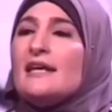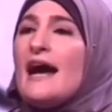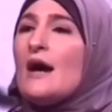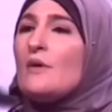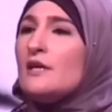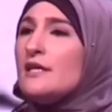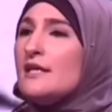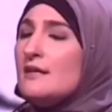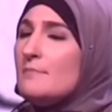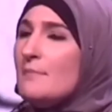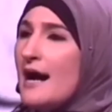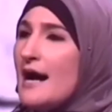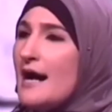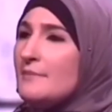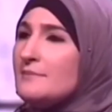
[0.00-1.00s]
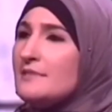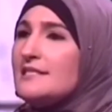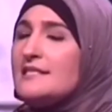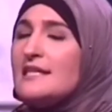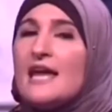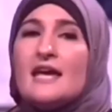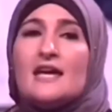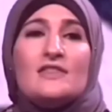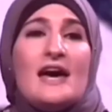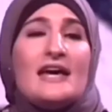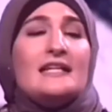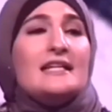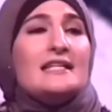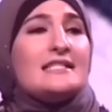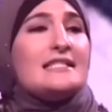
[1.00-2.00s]
and our imams say that
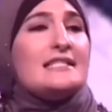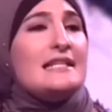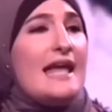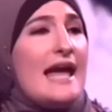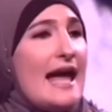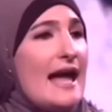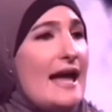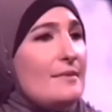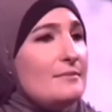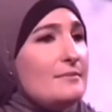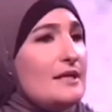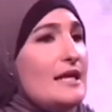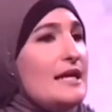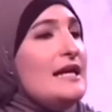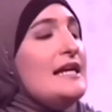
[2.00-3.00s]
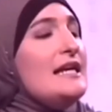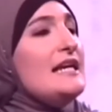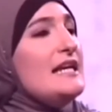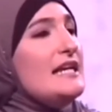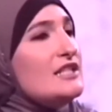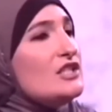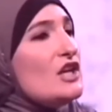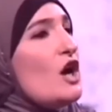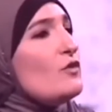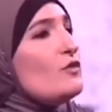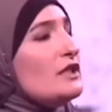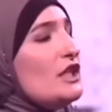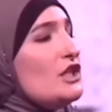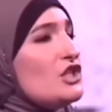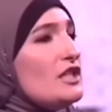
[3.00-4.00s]
Islam is a
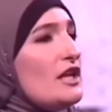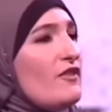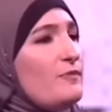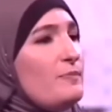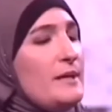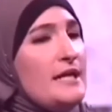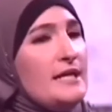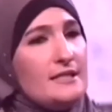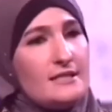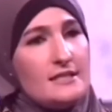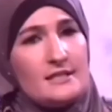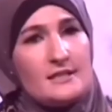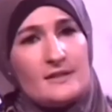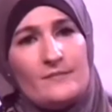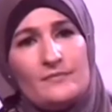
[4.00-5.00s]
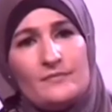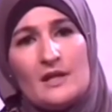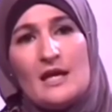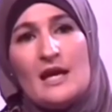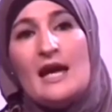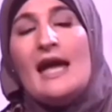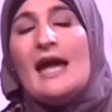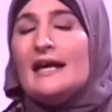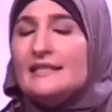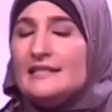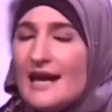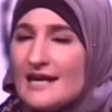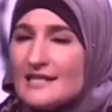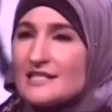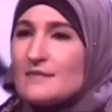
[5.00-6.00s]
religion of peace. And
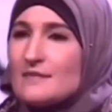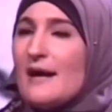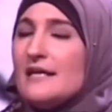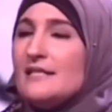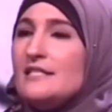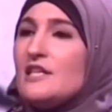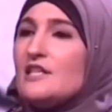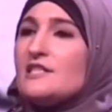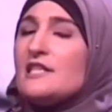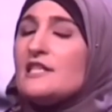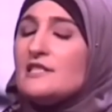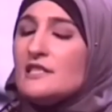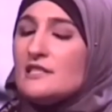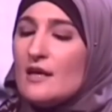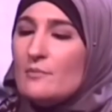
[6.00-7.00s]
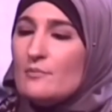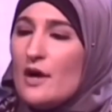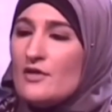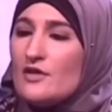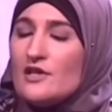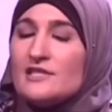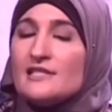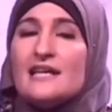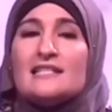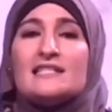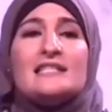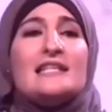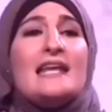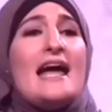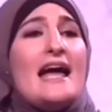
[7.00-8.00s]
yes, my dear sisters and brothers,
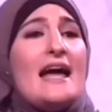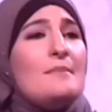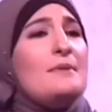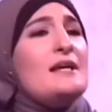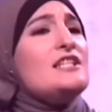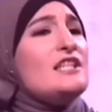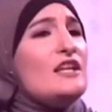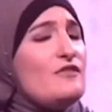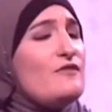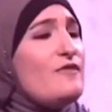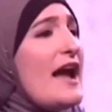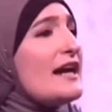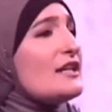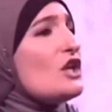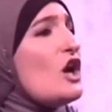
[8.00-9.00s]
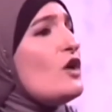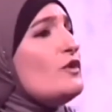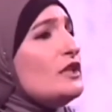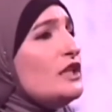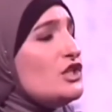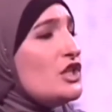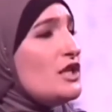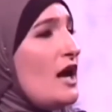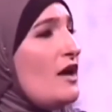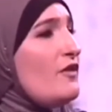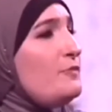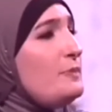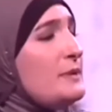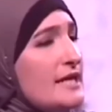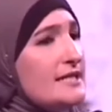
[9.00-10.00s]
Islam is in fact a religion of
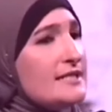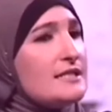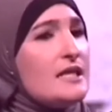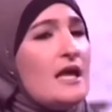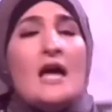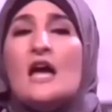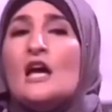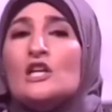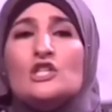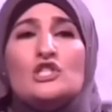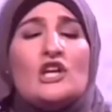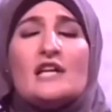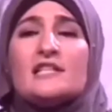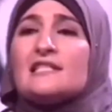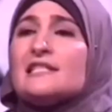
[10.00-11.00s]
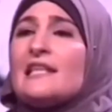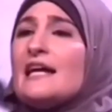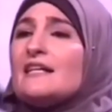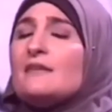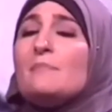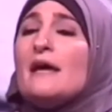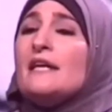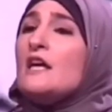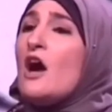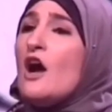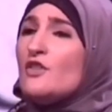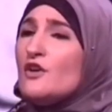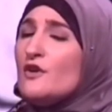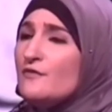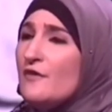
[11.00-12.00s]
peace, just like many
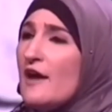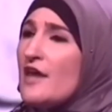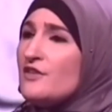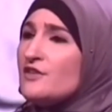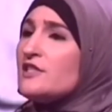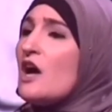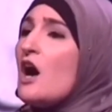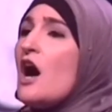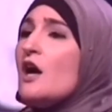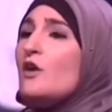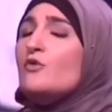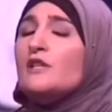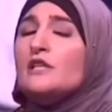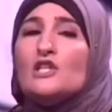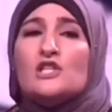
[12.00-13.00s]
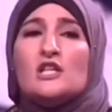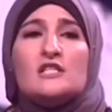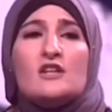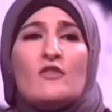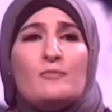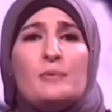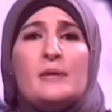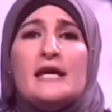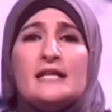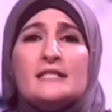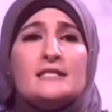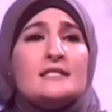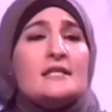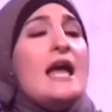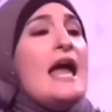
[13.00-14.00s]
other faiths are religions of
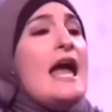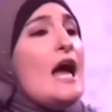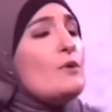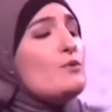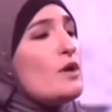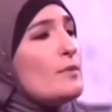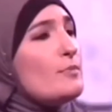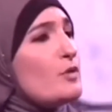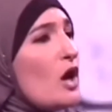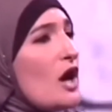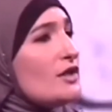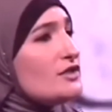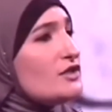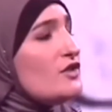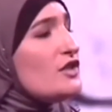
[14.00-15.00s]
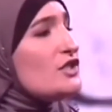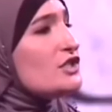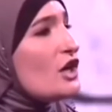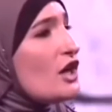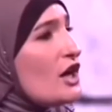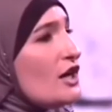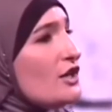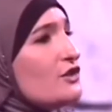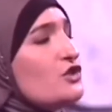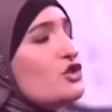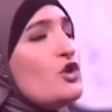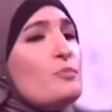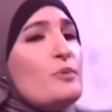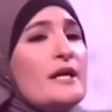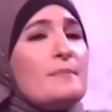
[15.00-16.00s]
peace, and were brought to this earth
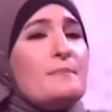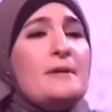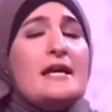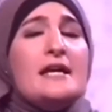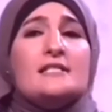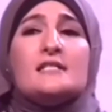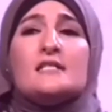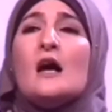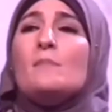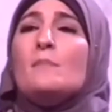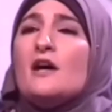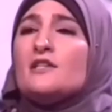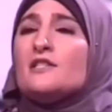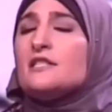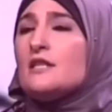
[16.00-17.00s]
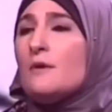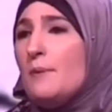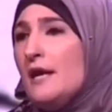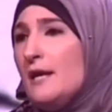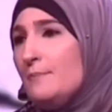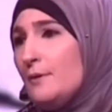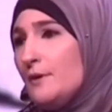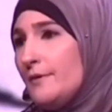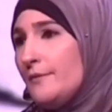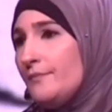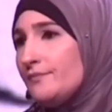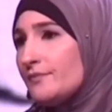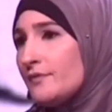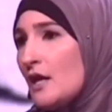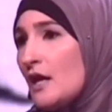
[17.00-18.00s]
to bring peace amongst the people.
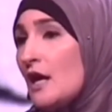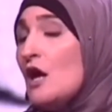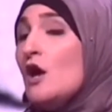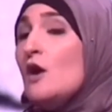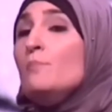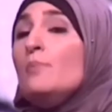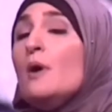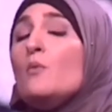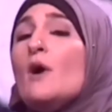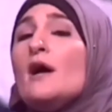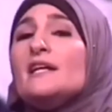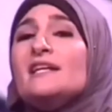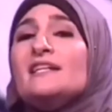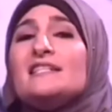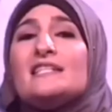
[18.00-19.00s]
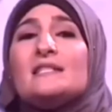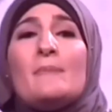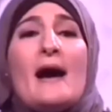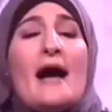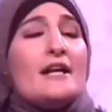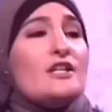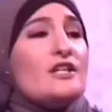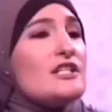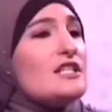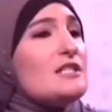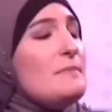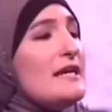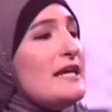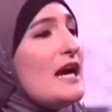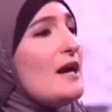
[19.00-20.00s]
But what inspires
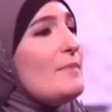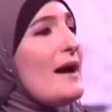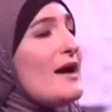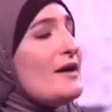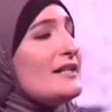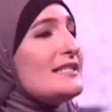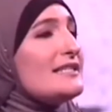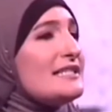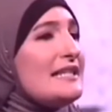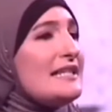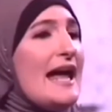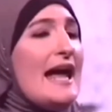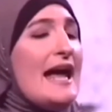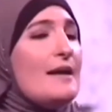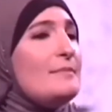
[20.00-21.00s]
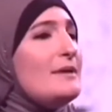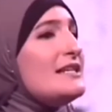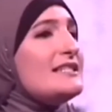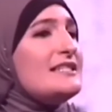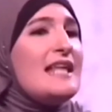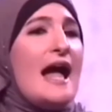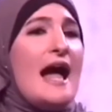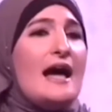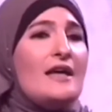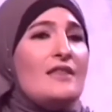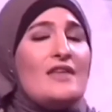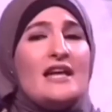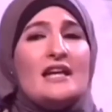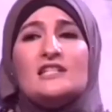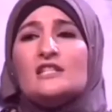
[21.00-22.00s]
me about Islam is not
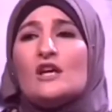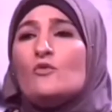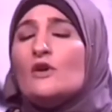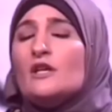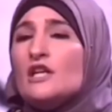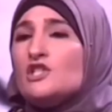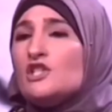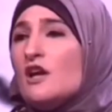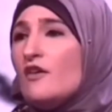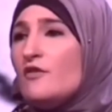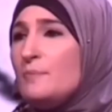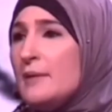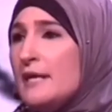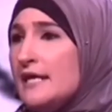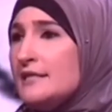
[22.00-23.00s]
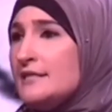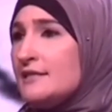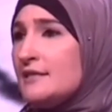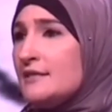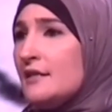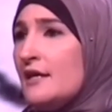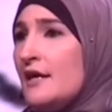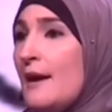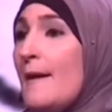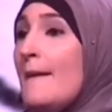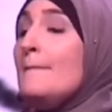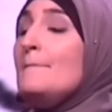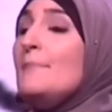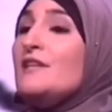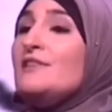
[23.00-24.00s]
that it's a religion of peace,
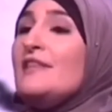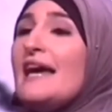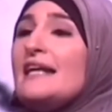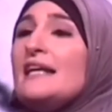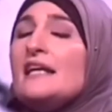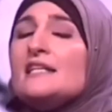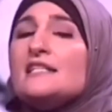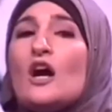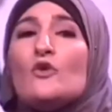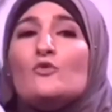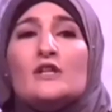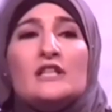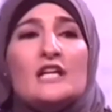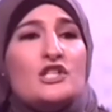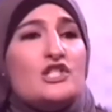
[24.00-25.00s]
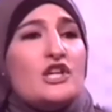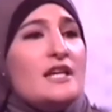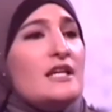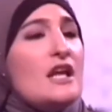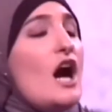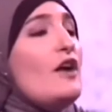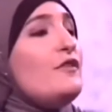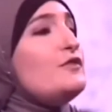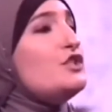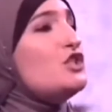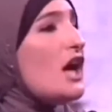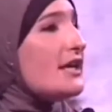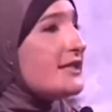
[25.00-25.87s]
but that it is a religion of